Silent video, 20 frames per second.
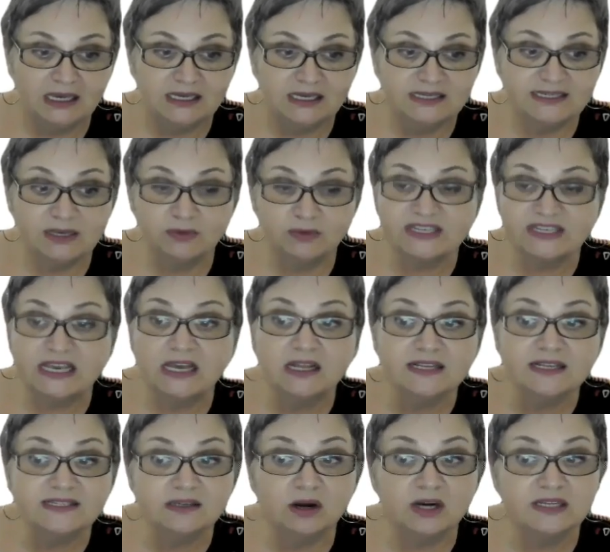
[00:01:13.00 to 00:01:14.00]
So
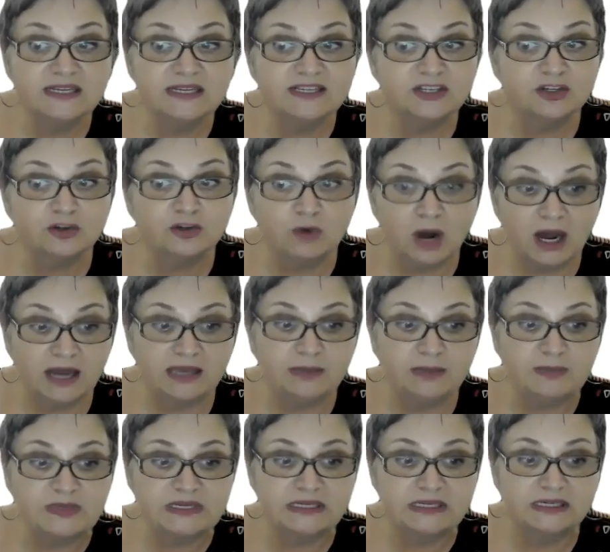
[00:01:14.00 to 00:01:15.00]
skills are
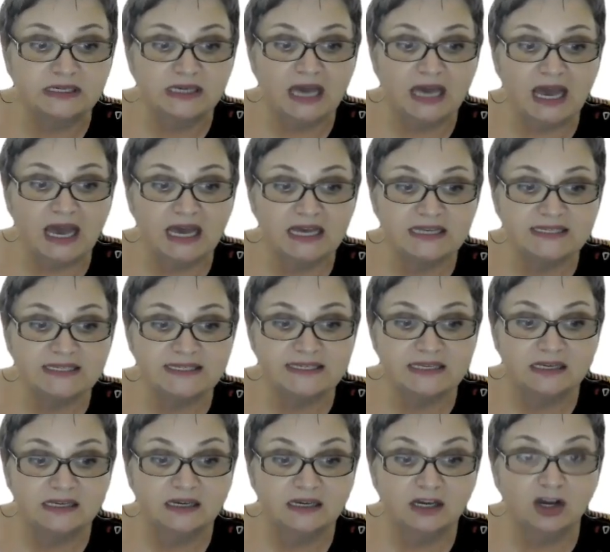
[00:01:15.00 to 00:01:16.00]
described as
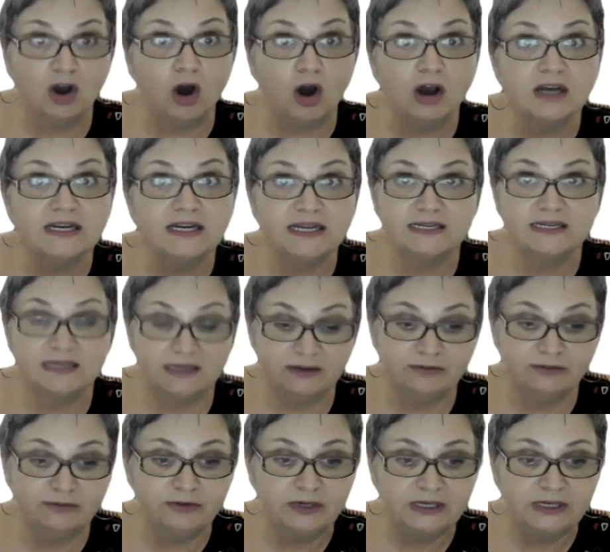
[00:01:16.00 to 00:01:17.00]

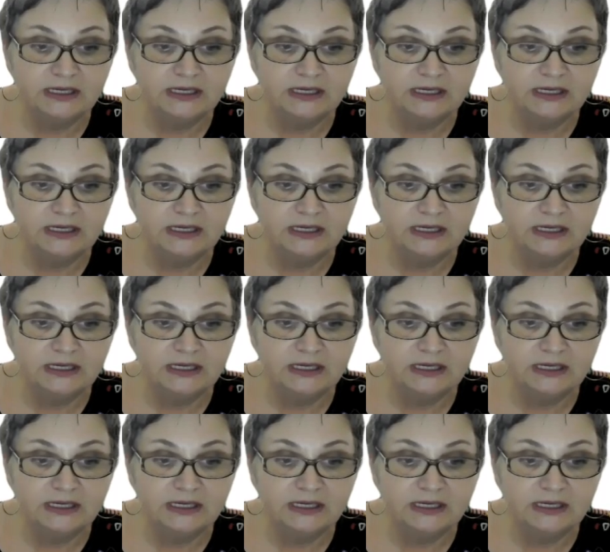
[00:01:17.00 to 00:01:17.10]
cognitive,